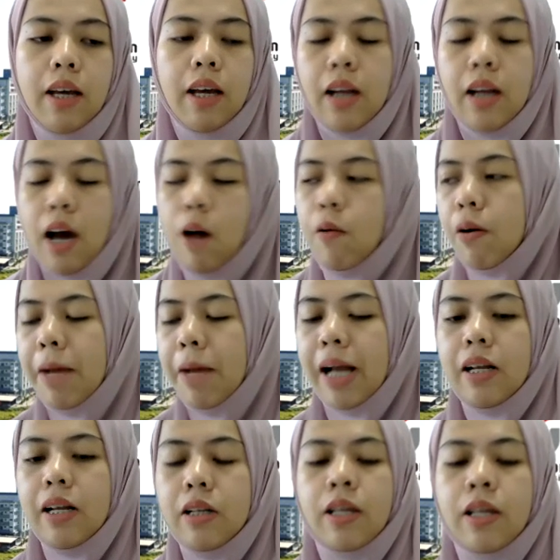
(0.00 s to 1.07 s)
in our
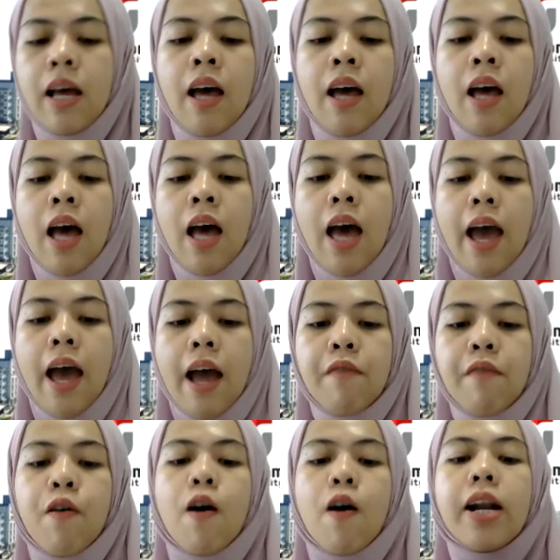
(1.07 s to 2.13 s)
balance.
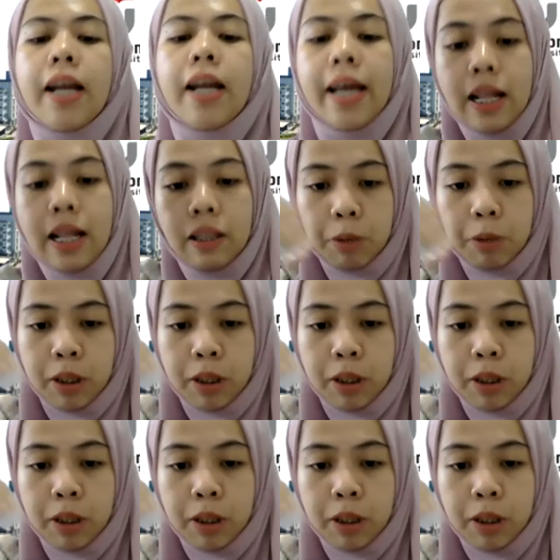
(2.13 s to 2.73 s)
And for the negative